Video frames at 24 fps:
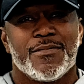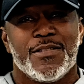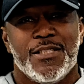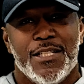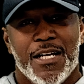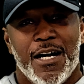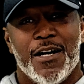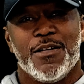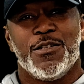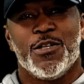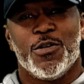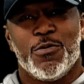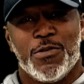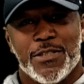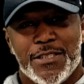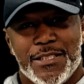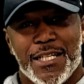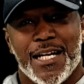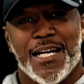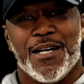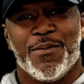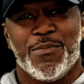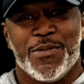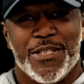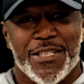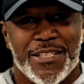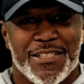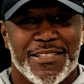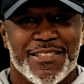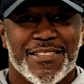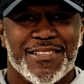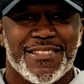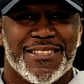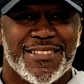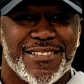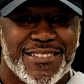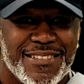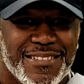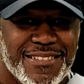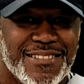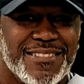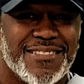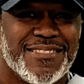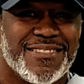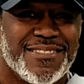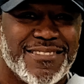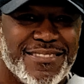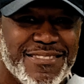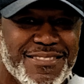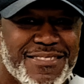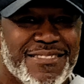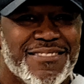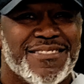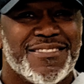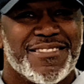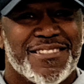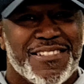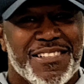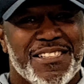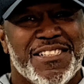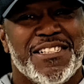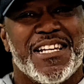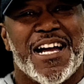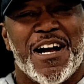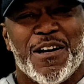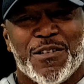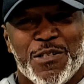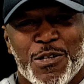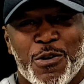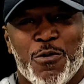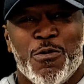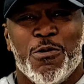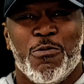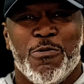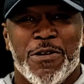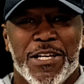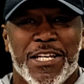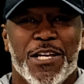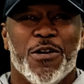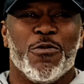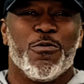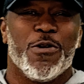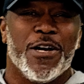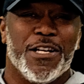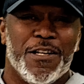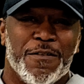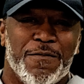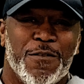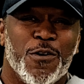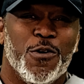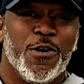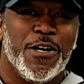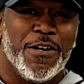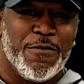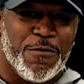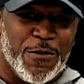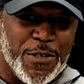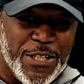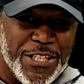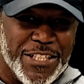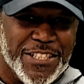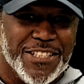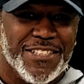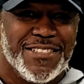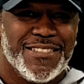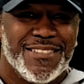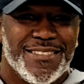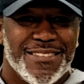Y'all know what time it is. Y'all know what we get ready for every year.